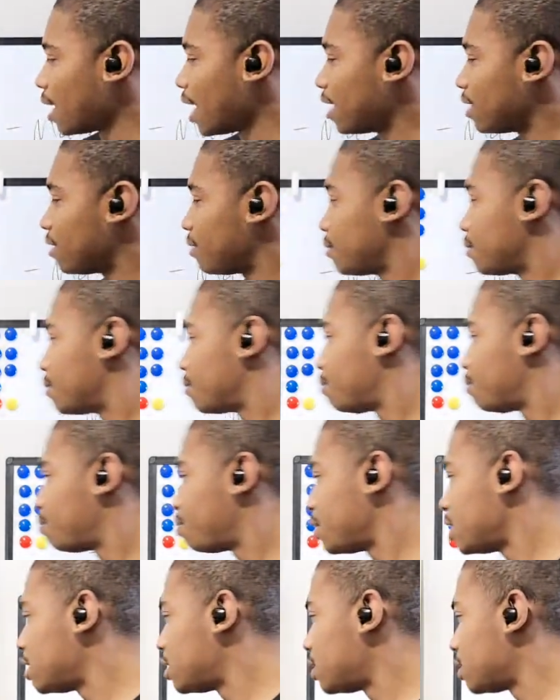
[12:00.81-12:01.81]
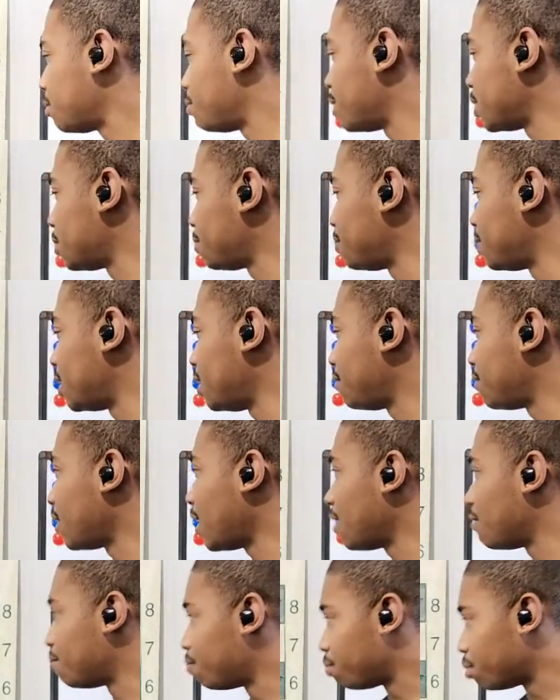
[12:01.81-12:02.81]
I'm pretty sure bishop
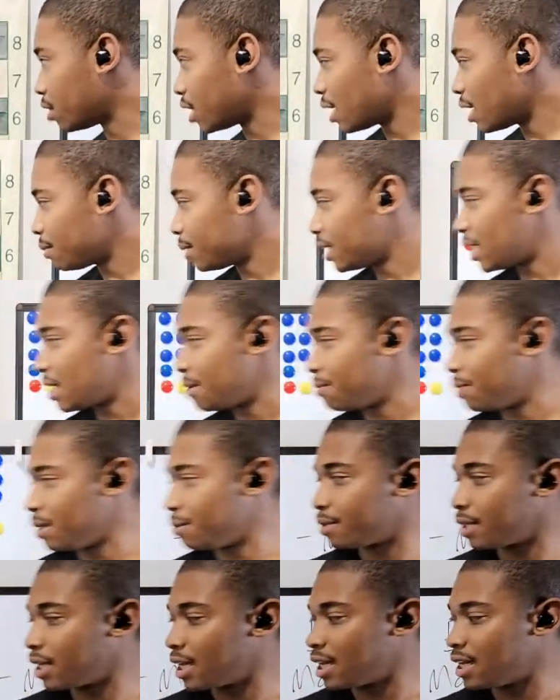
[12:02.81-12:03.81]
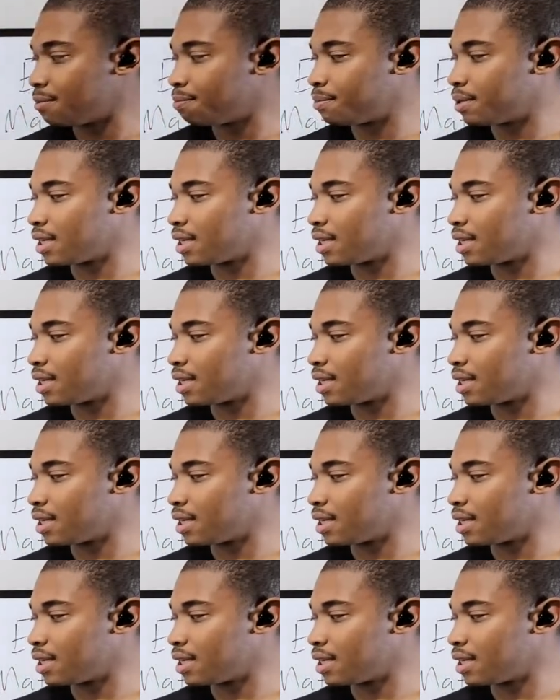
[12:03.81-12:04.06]
g5 probably can be played,